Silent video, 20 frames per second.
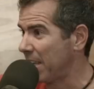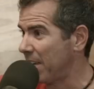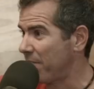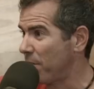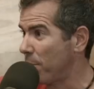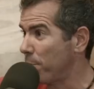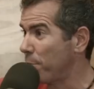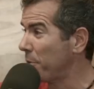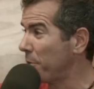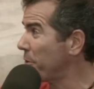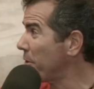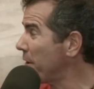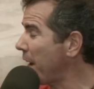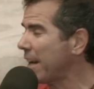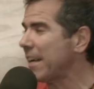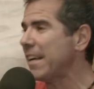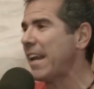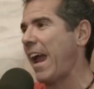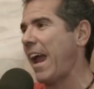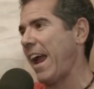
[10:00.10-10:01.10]
him, but they're
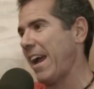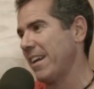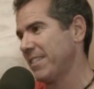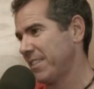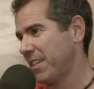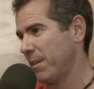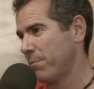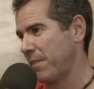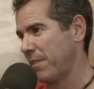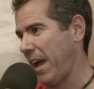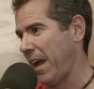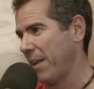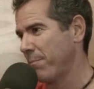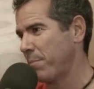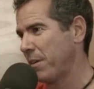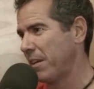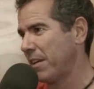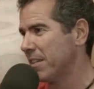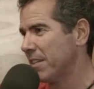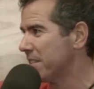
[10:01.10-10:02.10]
not going to ask him that
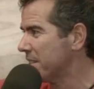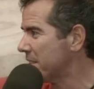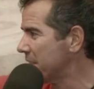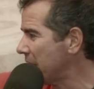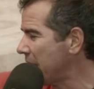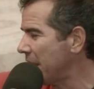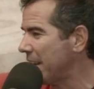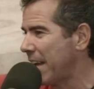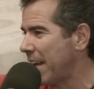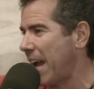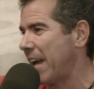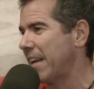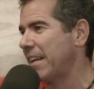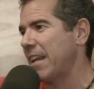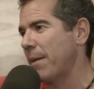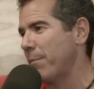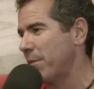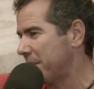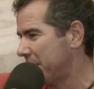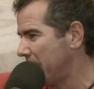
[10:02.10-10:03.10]
because CNN
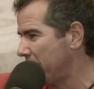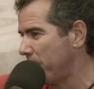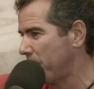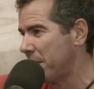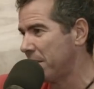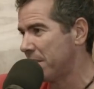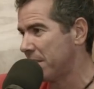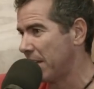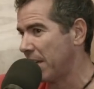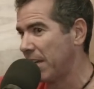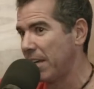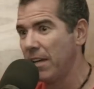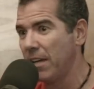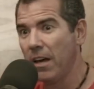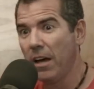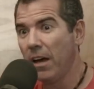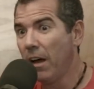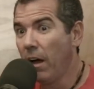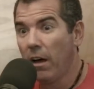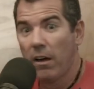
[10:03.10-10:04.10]
and MSNBC,
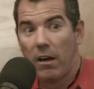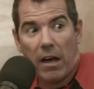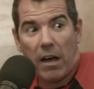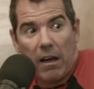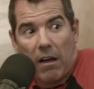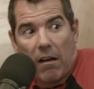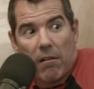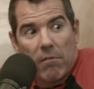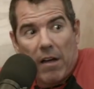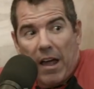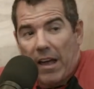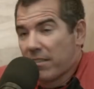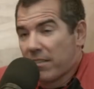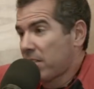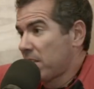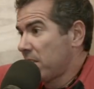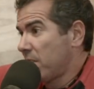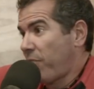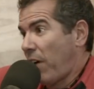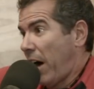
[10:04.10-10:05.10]

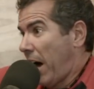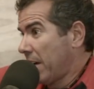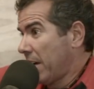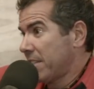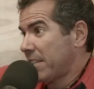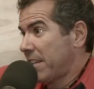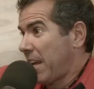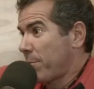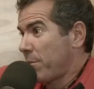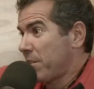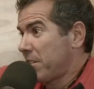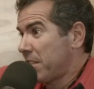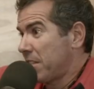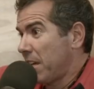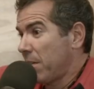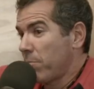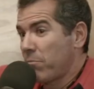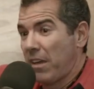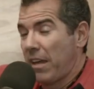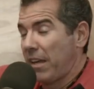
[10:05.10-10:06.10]
as is Fox and
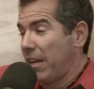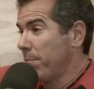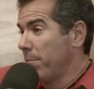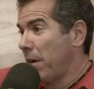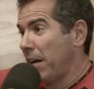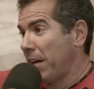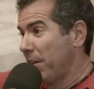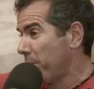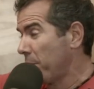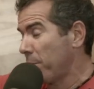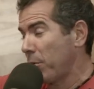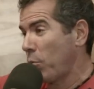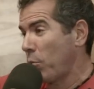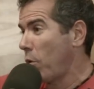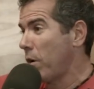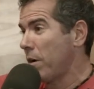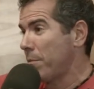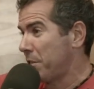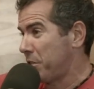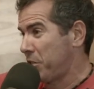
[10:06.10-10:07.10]
ABC, they get money from the
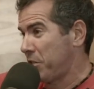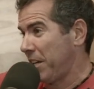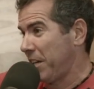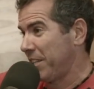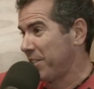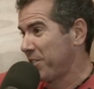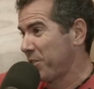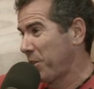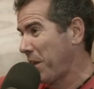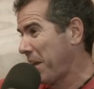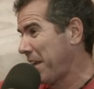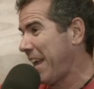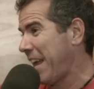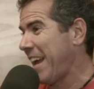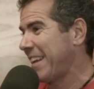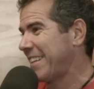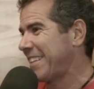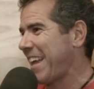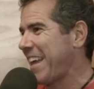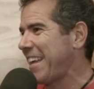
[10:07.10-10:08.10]
war machine. So they
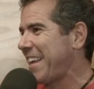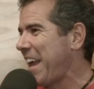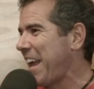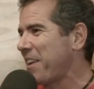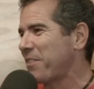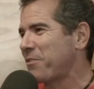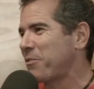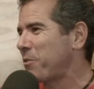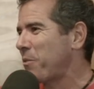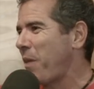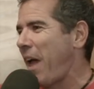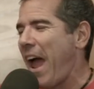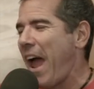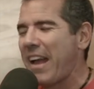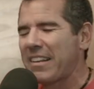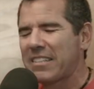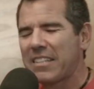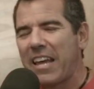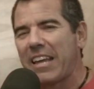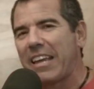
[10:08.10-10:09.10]
can't
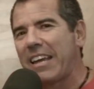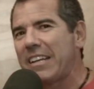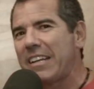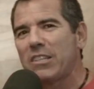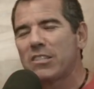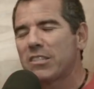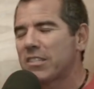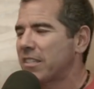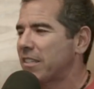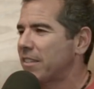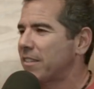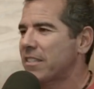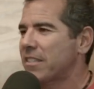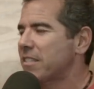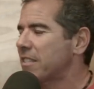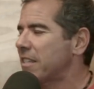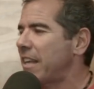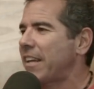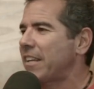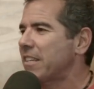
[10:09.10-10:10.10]
take any the
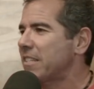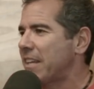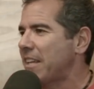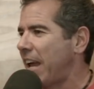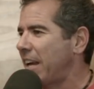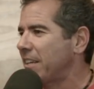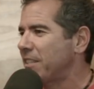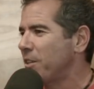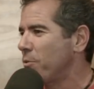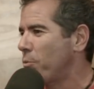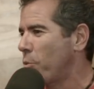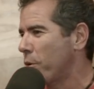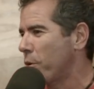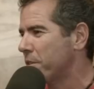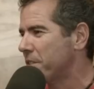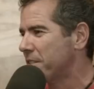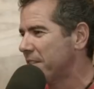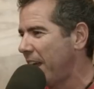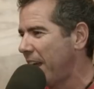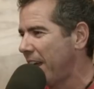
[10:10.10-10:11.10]
slightest
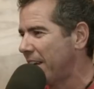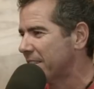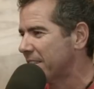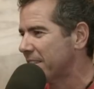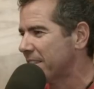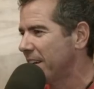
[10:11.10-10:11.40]
anti-war stance.